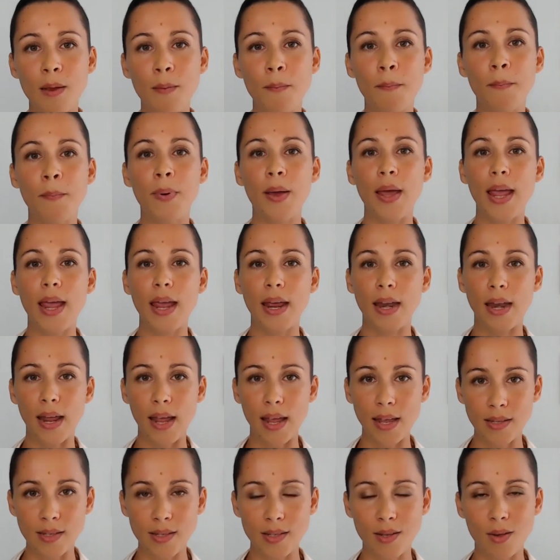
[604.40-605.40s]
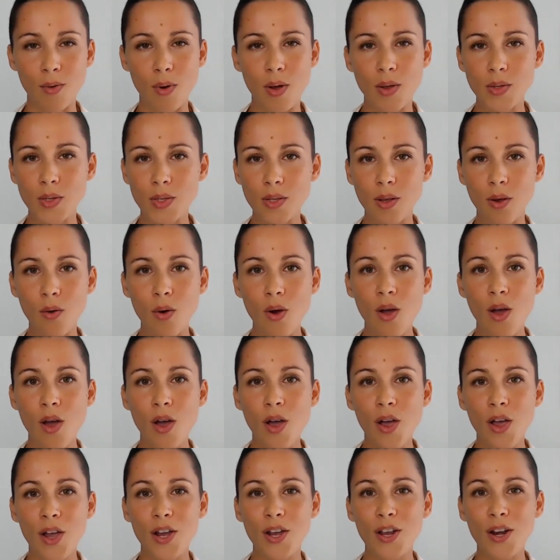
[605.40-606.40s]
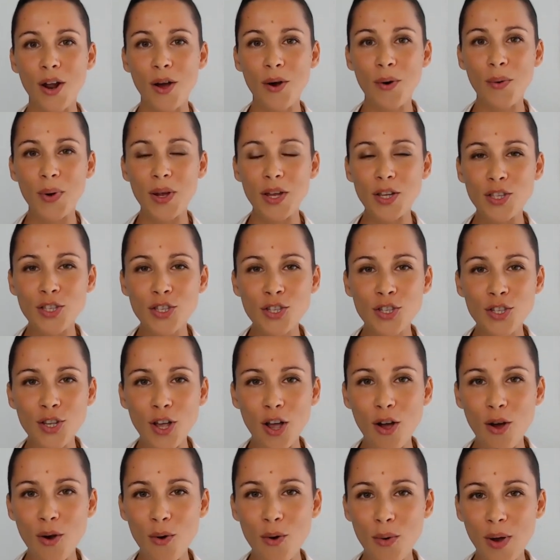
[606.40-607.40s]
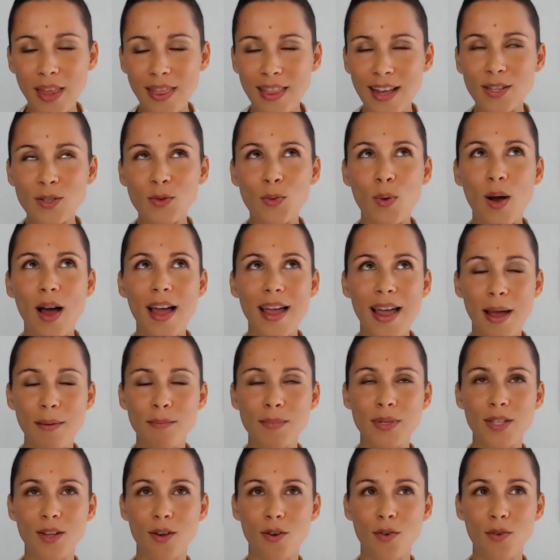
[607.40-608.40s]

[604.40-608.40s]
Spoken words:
in pain, and so on. So, and that's why